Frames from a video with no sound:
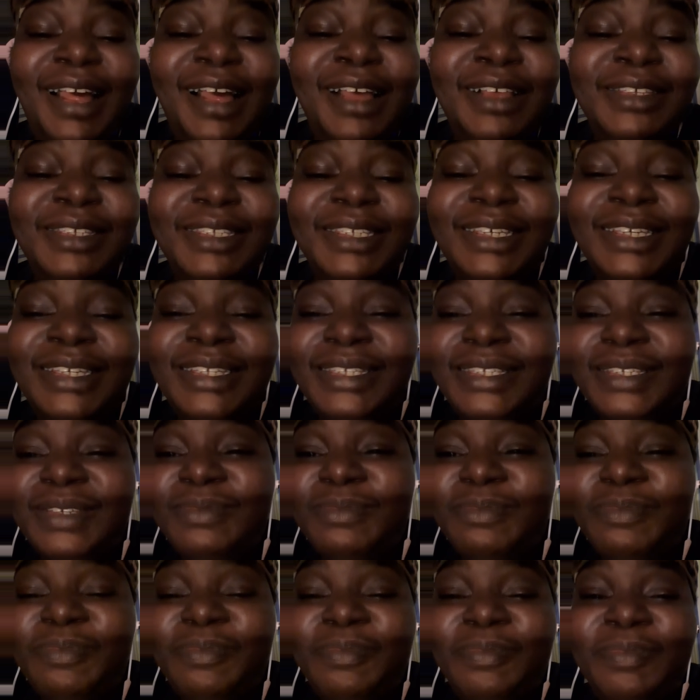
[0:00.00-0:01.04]
I've seen
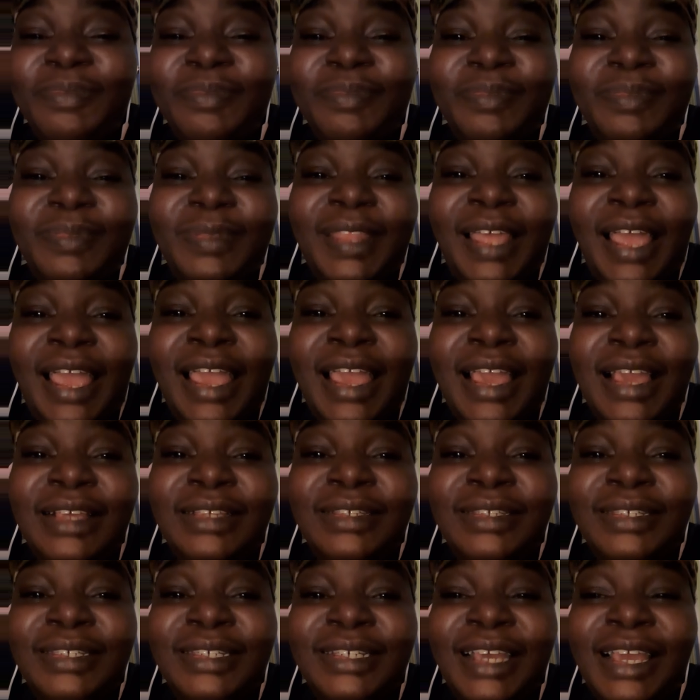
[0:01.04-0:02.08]
some
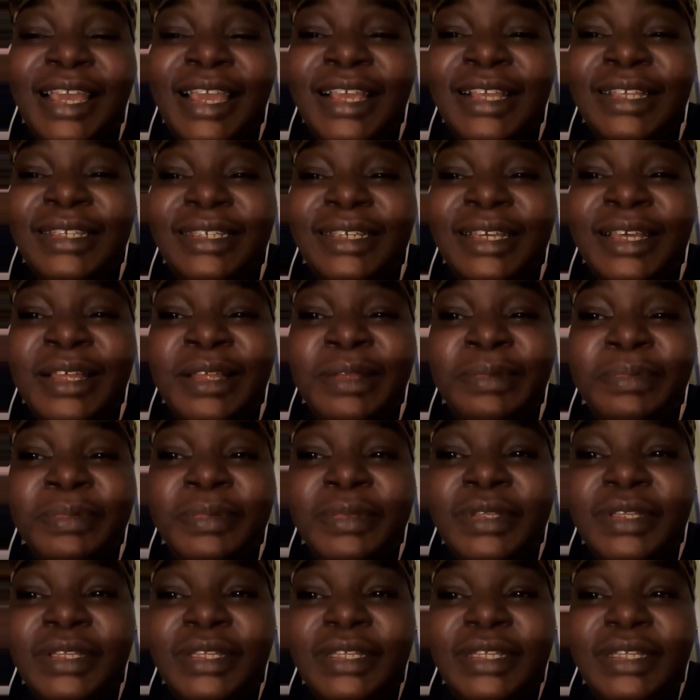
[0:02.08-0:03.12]
things change up,
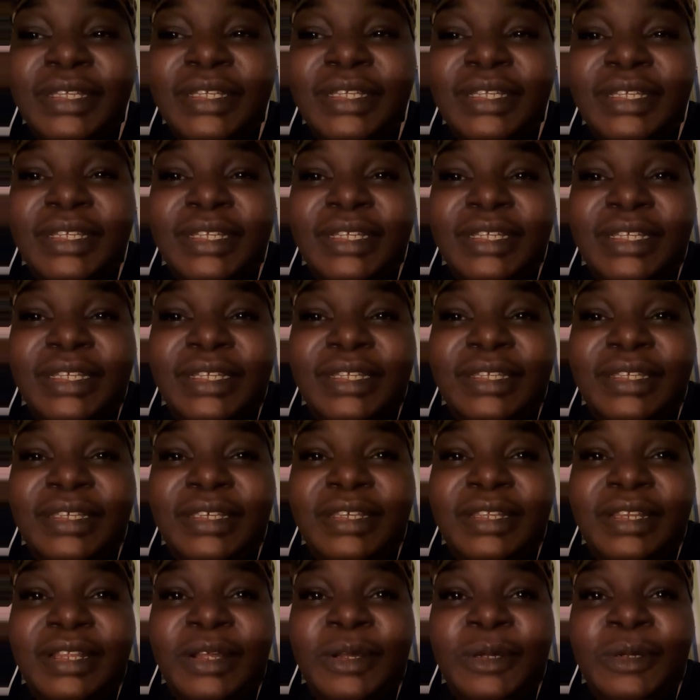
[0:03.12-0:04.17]

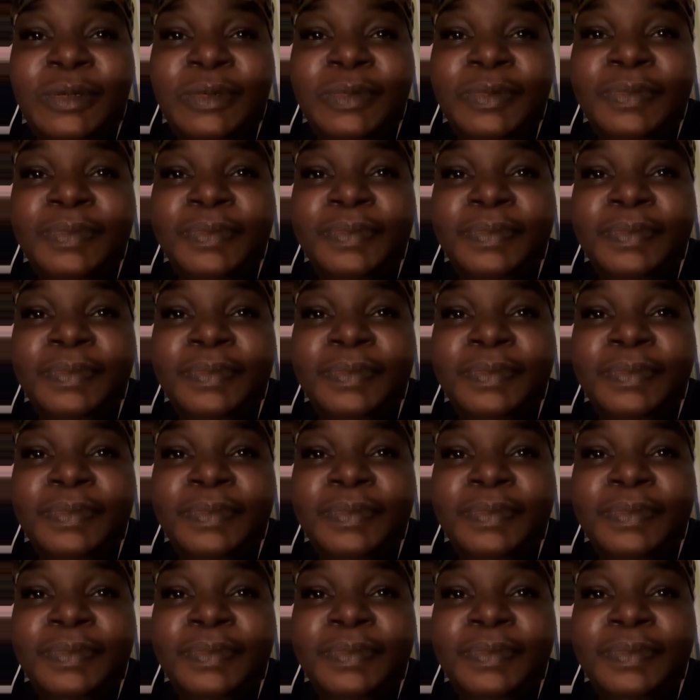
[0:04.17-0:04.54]
you know.